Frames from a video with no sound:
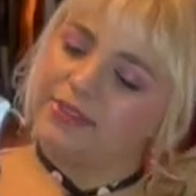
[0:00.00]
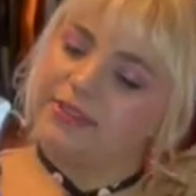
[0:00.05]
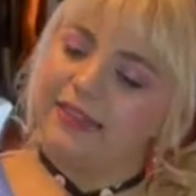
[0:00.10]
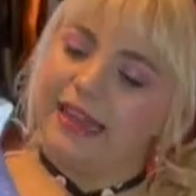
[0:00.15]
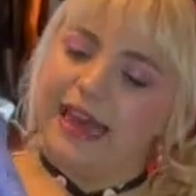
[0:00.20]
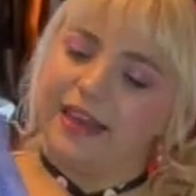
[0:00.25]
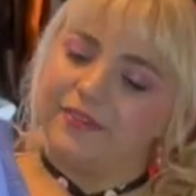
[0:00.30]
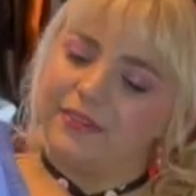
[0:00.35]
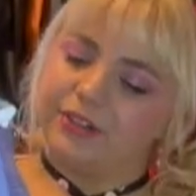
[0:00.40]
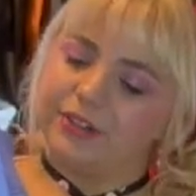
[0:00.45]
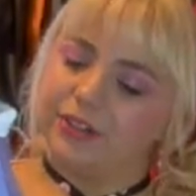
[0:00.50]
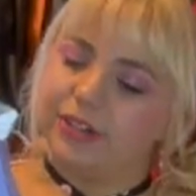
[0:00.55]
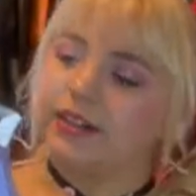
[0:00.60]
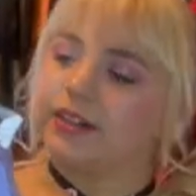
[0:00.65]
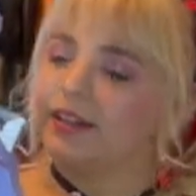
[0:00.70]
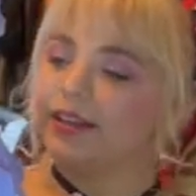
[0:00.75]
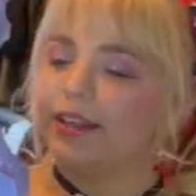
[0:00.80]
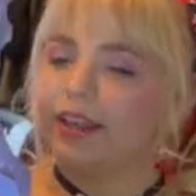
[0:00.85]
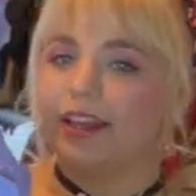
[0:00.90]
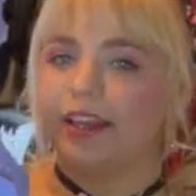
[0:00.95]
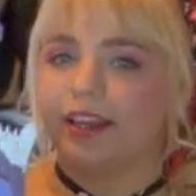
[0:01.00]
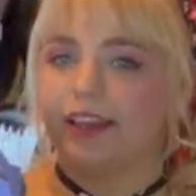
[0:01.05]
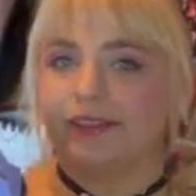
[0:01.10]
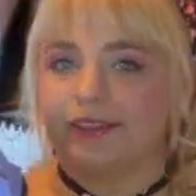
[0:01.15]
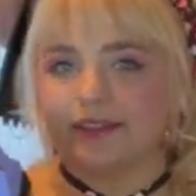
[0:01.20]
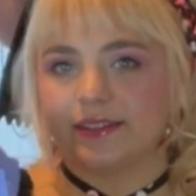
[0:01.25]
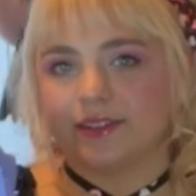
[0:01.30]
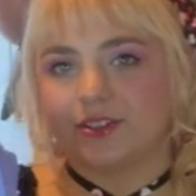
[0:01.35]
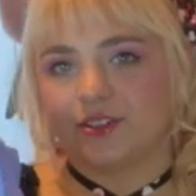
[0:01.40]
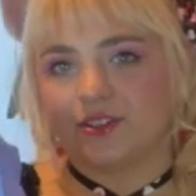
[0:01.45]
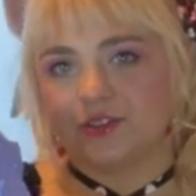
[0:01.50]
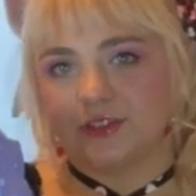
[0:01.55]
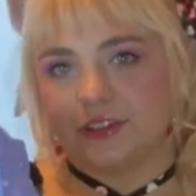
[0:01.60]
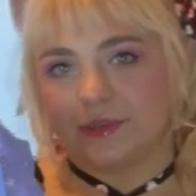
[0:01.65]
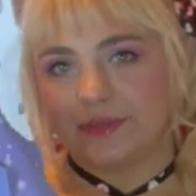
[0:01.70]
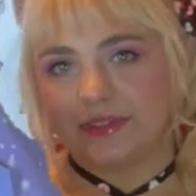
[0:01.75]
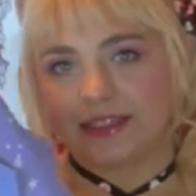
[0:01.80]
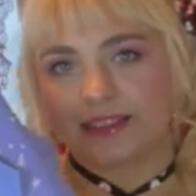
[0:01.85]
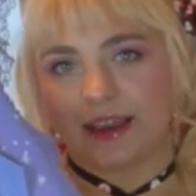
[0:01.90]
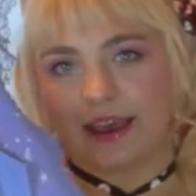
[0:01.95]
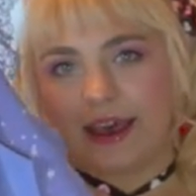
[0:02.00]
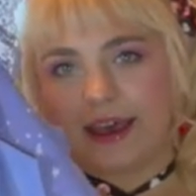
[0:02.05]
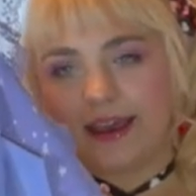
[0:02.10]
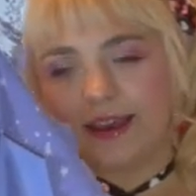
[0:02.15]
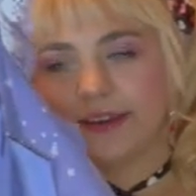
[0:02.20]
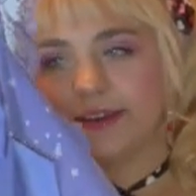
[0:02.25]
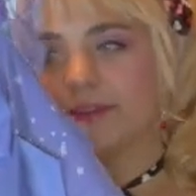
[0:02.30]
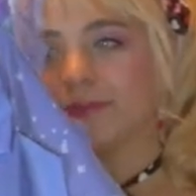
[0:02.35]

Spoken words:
lavender, and this is Dream Sky.